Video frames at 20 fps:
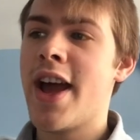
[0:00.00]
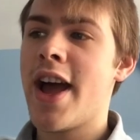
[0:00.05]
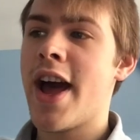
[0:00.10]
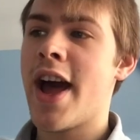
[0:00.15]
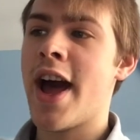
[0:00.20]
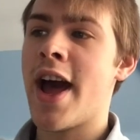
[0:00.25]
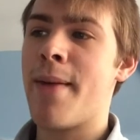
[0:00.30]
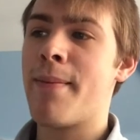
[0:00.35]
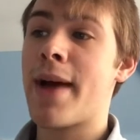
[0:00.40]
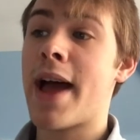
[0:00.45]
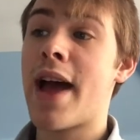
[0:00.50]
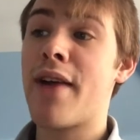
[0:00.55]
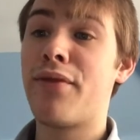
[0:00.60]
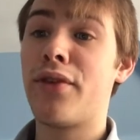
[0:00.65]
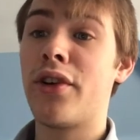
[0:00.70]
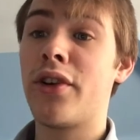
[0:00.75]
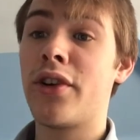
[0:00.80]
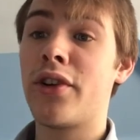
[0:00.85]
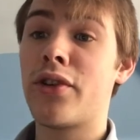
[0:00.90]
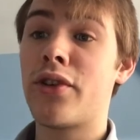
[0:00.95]
Heather
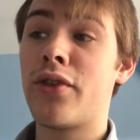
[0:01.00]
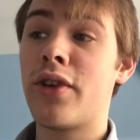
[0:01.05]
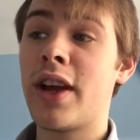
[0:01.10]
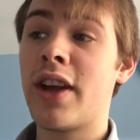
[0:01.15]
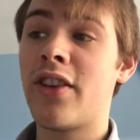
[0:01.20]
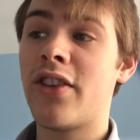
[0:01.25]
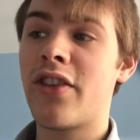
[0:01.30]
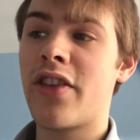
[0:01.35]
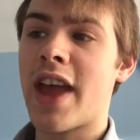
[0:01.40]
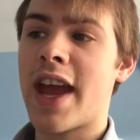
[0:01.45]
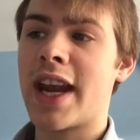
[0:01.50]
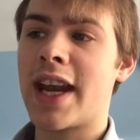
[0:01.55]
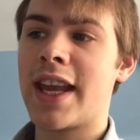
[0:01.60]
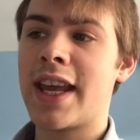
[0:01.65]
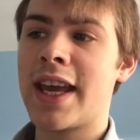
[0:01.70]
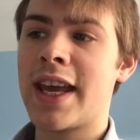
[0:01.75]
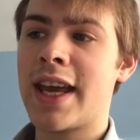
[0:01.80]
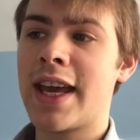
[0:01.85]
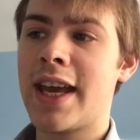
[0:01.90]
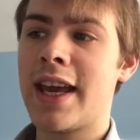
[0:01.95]
and Chris then
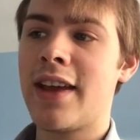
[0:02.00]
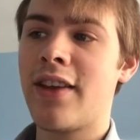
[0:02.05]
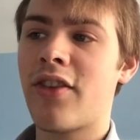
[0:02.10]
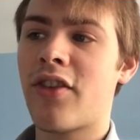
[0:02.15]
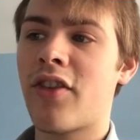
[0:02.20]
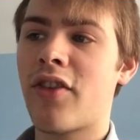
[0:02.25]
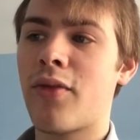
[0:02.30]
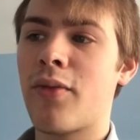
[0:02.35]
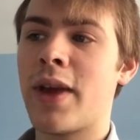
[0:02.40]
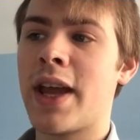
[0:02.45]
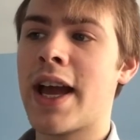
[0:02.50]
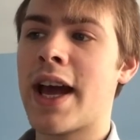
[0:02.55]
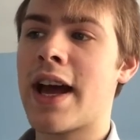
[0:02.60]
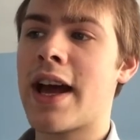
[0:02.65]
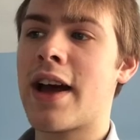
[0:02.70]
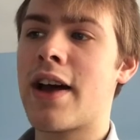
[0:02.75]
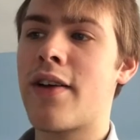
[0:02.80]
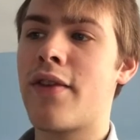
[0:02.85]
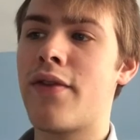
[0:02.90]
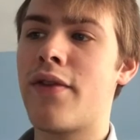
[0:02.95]
kissed. We
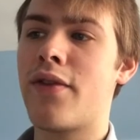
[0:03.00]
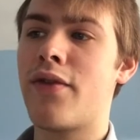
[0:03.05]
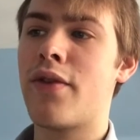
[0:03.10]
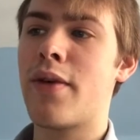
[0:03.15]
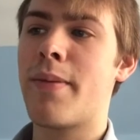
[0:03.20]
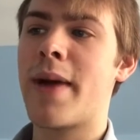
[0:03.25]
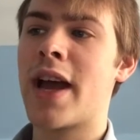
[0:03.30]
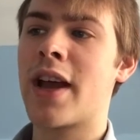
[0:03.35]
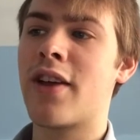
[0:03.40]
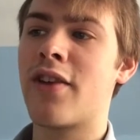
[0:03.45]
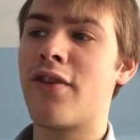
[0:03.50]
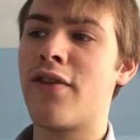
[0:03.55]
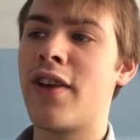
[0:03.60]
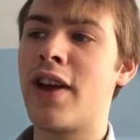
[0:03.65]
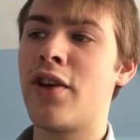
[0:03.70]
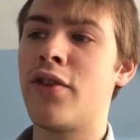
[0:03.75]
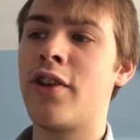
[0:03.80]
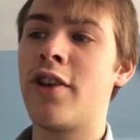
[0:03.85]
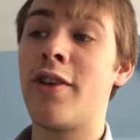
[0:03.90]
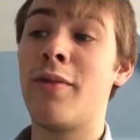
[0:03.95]
have Rebecca
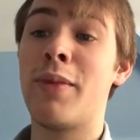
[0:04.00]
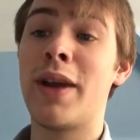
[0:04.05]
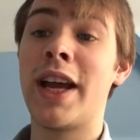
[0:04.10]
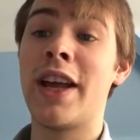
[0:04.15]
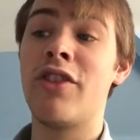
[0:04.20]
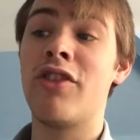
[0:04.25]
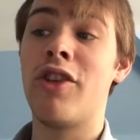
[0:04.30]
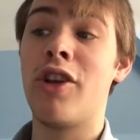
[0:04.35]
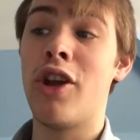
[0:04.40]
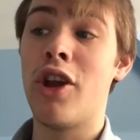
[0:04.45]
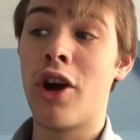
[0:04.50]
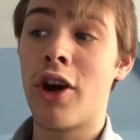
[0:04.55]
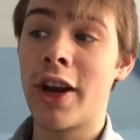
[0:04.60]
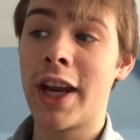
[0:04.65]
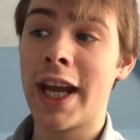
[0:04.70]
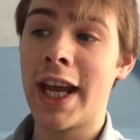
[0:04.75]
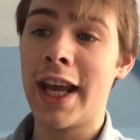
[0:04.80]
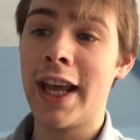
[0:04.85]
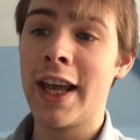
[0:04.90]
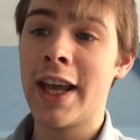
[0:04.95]
Field, who plays
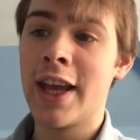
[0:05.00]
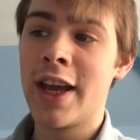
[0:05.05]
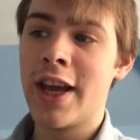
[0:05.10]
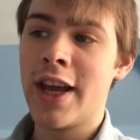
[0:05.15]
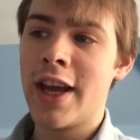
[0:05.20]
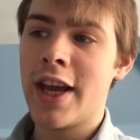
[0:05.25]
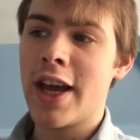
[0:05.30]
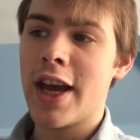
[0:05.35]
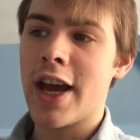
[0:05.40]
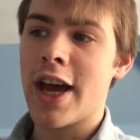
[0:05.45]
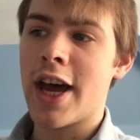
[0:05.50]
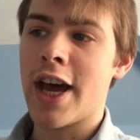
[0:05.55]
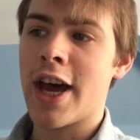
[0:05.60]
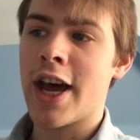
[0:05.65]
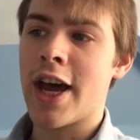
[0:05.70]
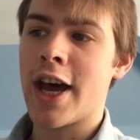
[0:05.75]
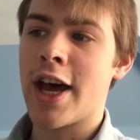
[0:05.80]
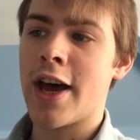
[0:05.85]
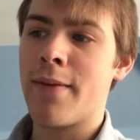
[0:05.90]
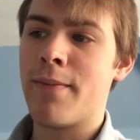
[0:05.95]
Lonnie,
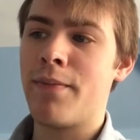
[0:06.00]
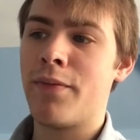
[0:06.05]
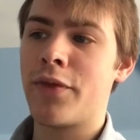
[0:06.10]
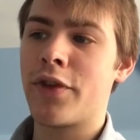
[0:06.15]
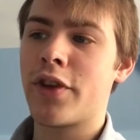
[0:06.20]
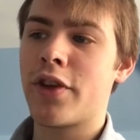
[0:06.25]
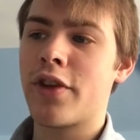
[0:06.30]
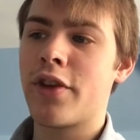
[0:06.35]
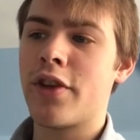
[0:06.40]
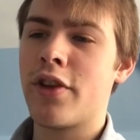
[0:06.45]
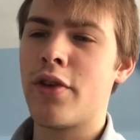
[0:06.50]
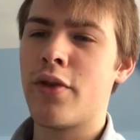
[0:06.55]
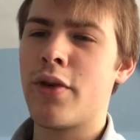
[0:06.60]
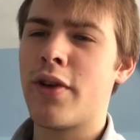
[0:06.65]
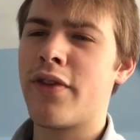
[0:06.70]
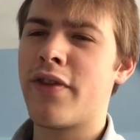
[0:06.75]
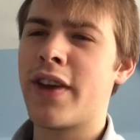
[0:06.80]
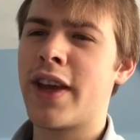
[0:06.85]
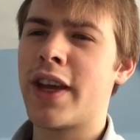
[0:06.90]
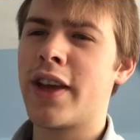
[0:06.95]
who I
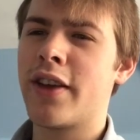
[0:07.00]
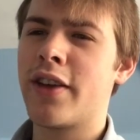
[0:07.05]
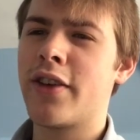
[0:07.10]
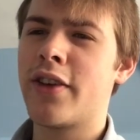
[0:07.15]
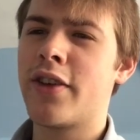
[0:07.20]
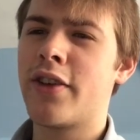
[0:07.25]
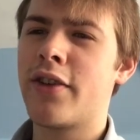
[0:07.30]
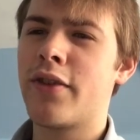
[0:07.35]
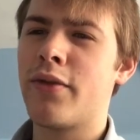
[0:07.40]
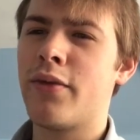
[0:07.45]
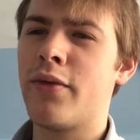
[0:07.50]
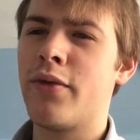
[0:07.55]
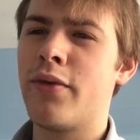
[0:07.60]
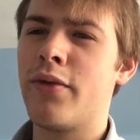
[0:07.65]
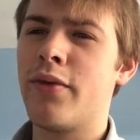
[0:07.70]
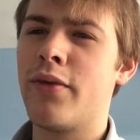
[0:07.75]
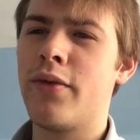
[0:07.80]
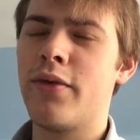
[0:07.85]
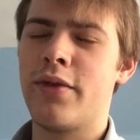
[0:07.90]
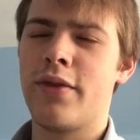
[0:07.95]
think
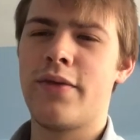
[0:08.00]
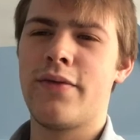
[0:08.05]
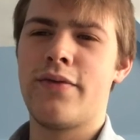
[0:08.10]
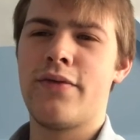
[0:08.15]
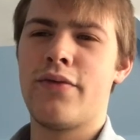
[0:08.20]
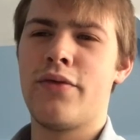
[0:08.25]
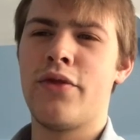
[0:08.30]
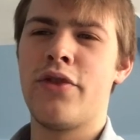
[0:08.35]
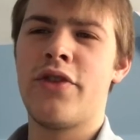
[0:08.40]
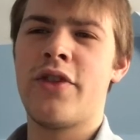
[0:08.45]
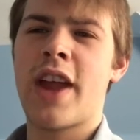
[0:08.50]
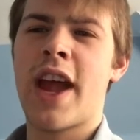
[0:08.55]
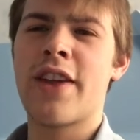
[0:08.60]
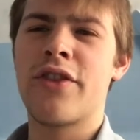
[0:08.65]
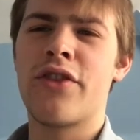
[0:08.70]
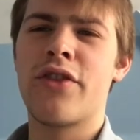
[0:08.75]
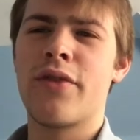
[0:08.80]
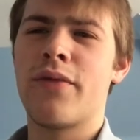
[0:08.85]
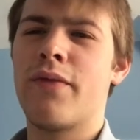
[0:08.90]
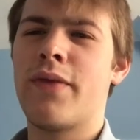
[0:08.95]

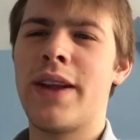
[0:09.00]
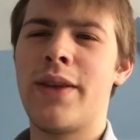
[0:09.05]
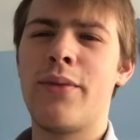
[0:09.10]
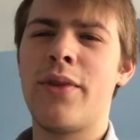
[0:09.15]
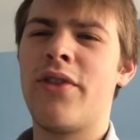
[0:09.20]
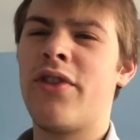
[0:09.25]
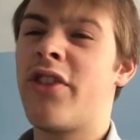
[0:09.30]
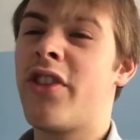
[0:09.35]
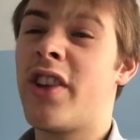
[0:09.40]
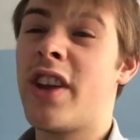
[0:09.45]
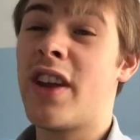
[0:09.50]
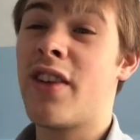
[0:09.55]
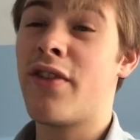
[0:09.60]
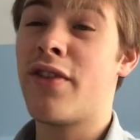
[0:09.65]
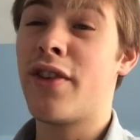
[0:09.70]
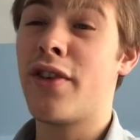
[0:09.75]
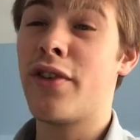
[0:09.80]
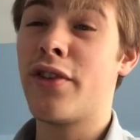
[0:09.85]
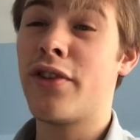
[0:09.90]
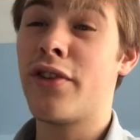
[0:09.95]
had something with
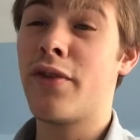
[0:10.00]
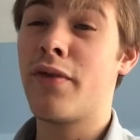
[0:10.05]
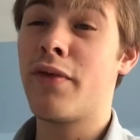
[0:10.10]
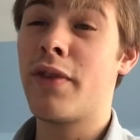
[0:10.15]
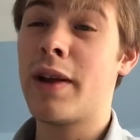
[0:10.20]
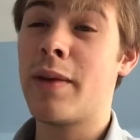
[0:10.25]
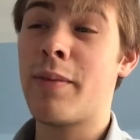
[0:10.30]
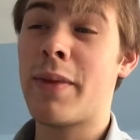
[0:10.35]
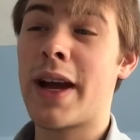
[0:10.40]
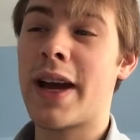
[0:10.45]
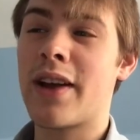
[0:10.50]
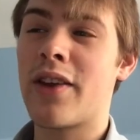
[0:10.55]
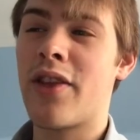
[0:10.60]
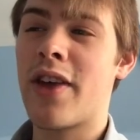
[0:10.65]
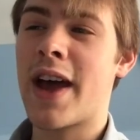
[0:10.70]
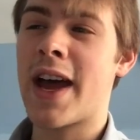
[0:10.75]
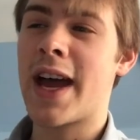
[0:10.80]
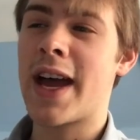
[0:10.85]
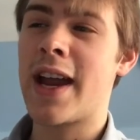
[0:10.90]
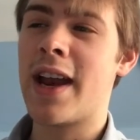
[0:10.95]
Stifler or something back
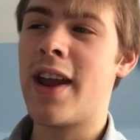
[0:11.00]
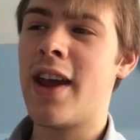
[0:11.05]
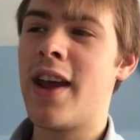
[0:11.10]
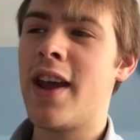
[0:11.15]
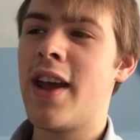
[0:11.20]
then.